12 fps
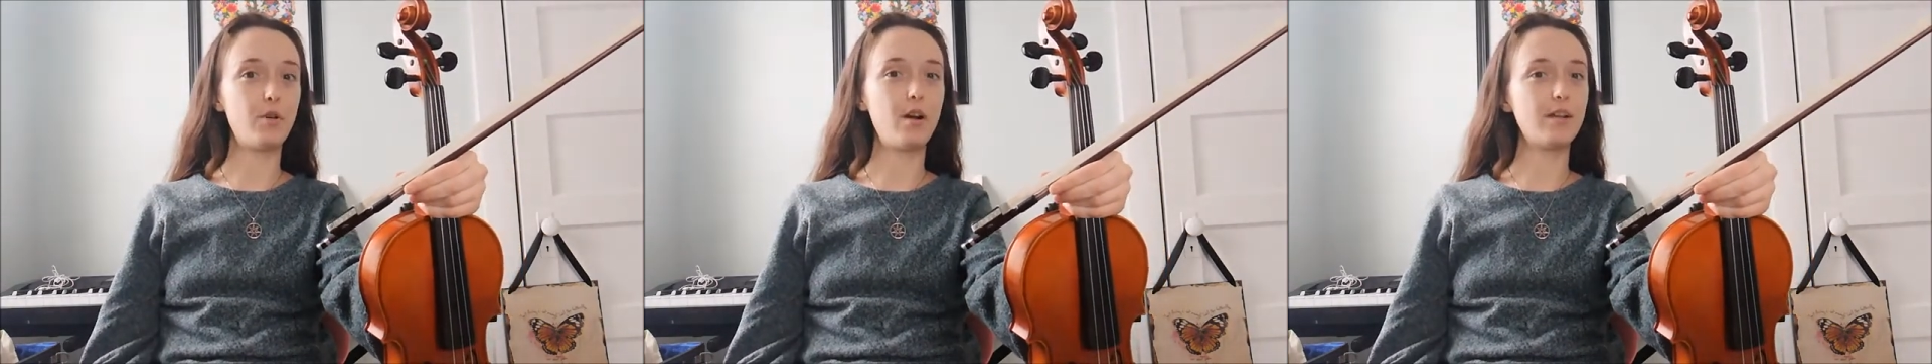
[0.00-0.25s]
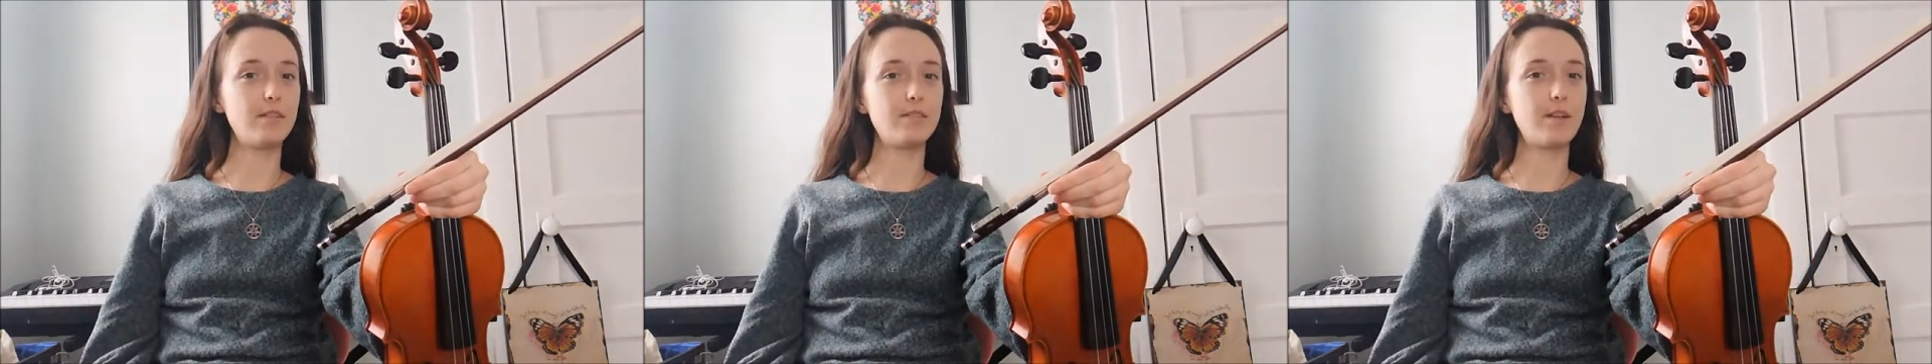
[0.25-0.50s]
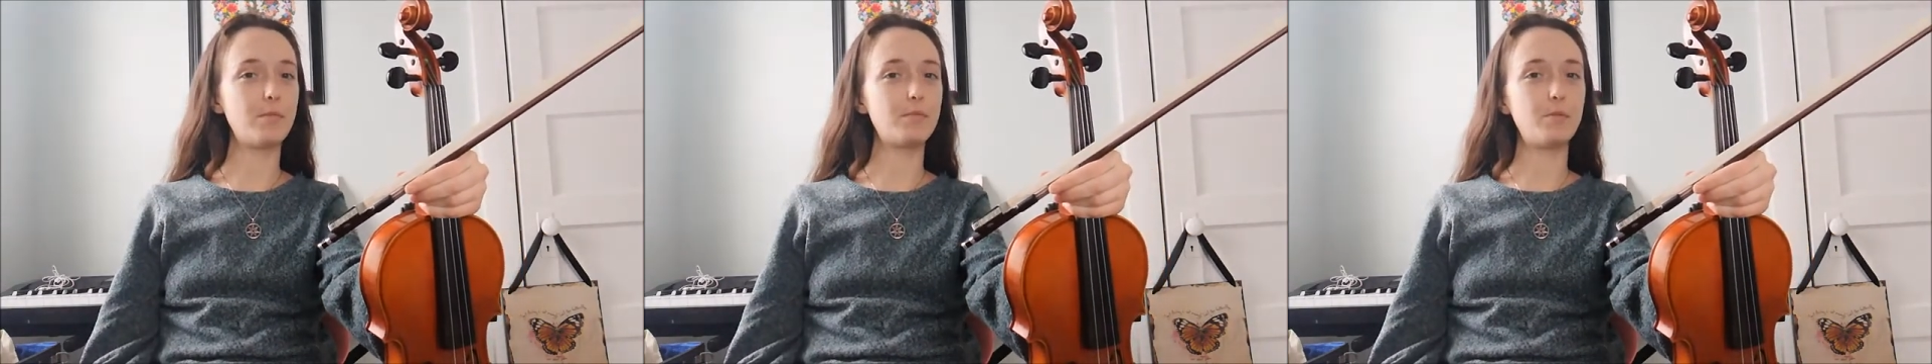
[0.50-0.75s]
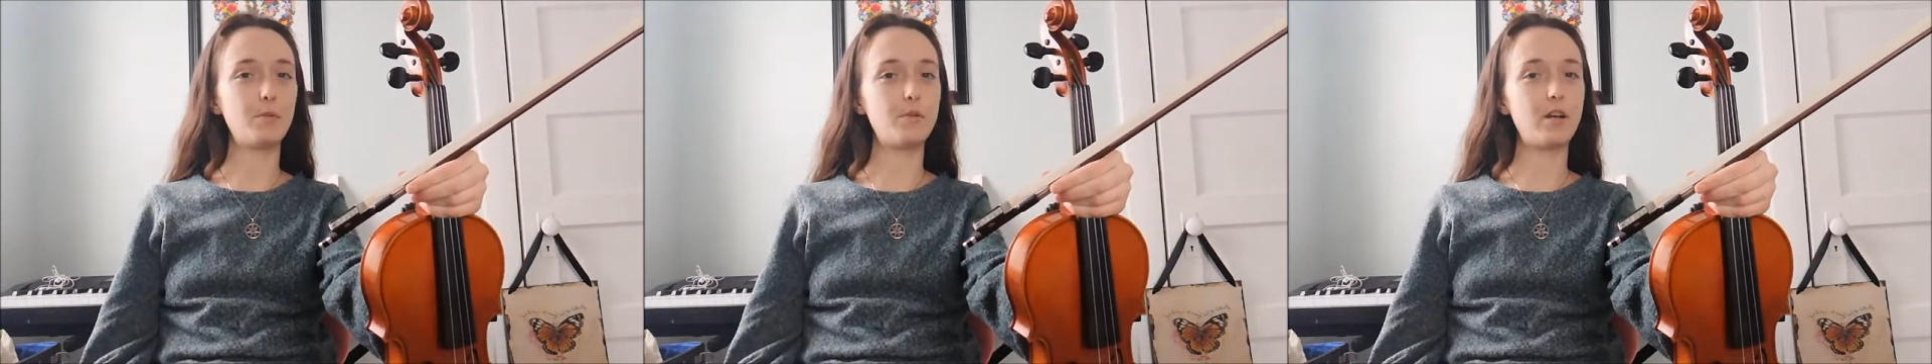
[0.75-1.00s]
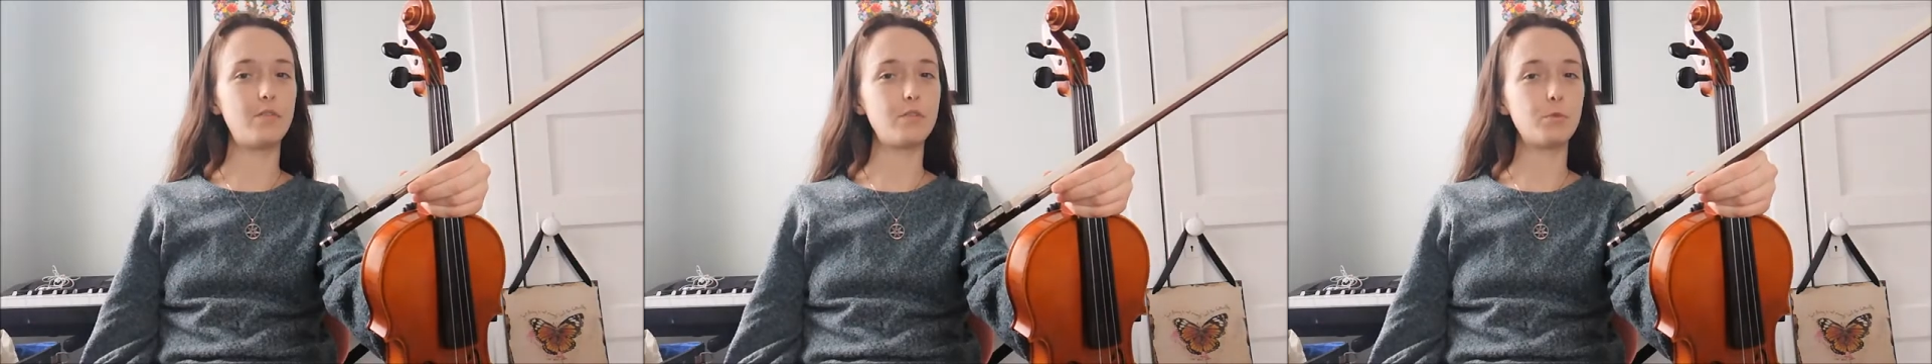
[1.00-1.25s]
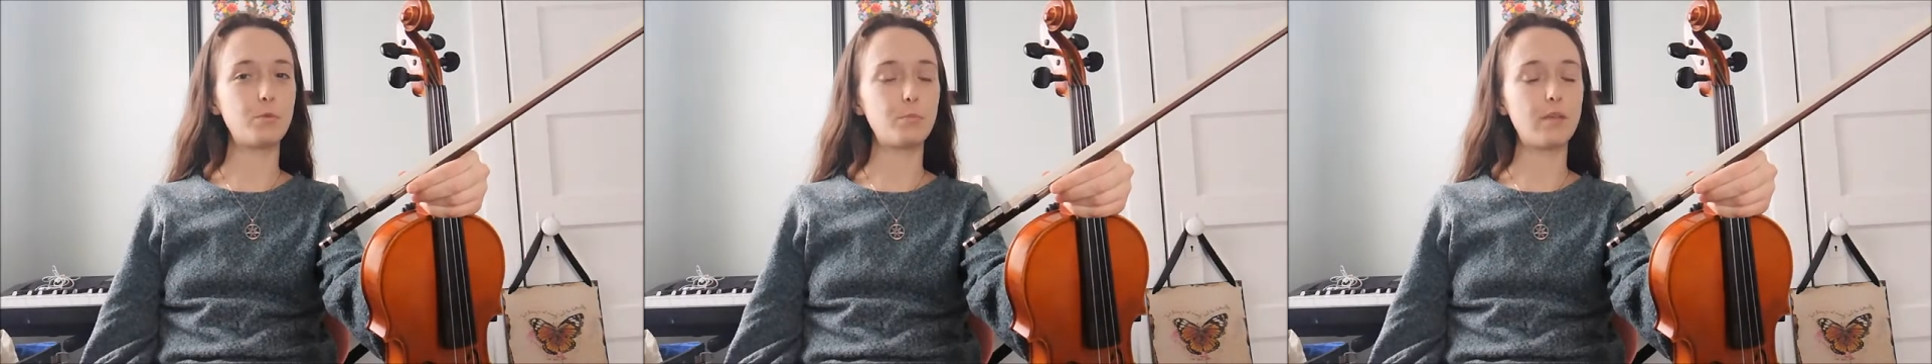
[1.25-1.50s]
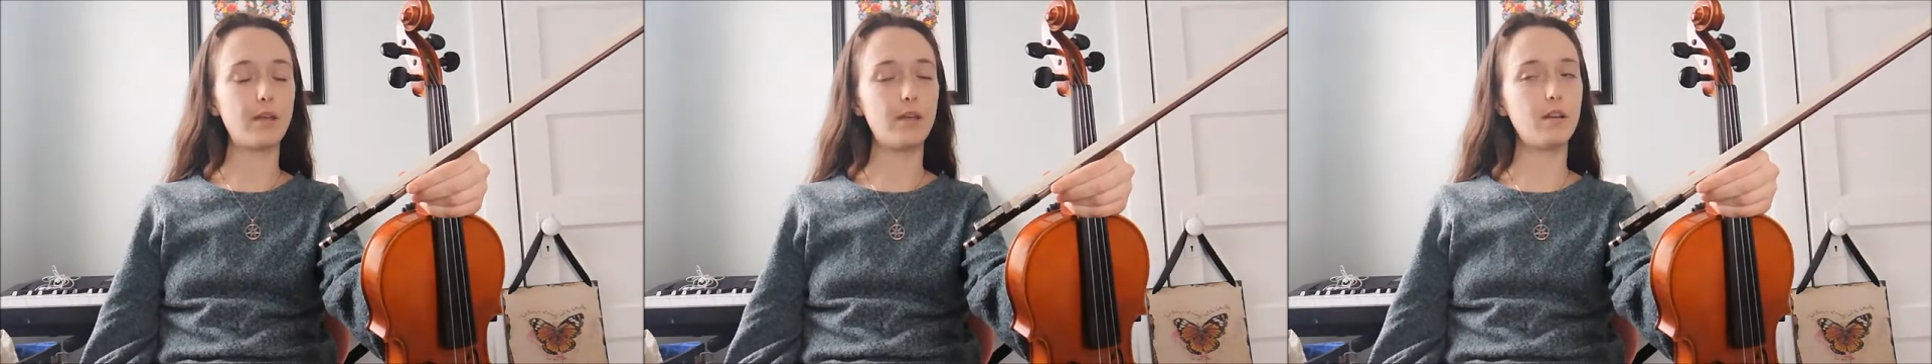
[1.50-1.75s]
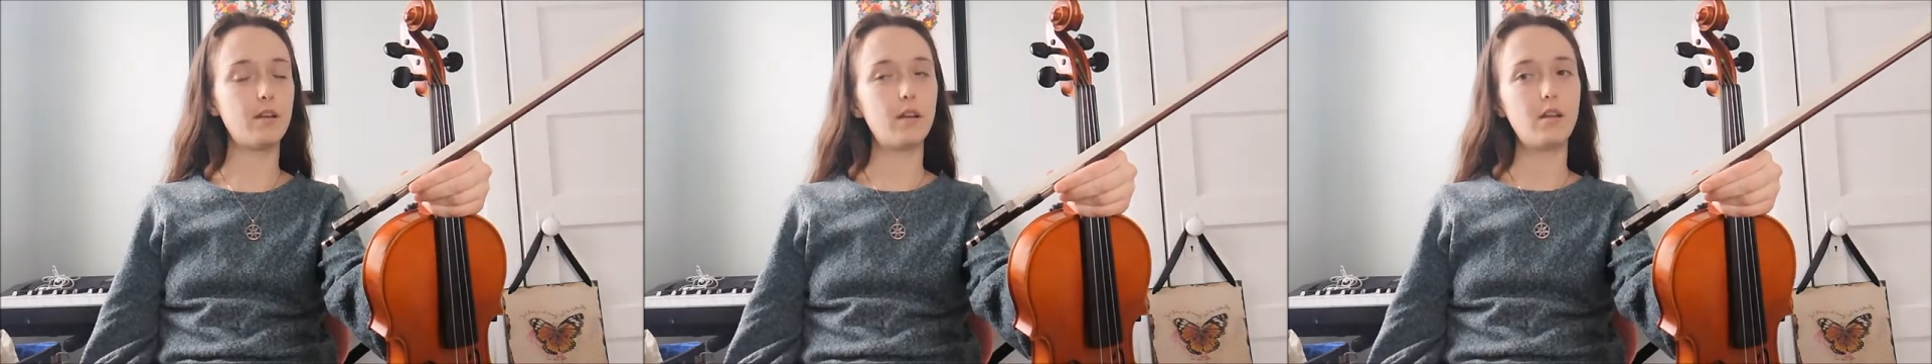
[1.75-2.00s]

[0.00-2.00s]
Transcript: concept. No one had ever told me that.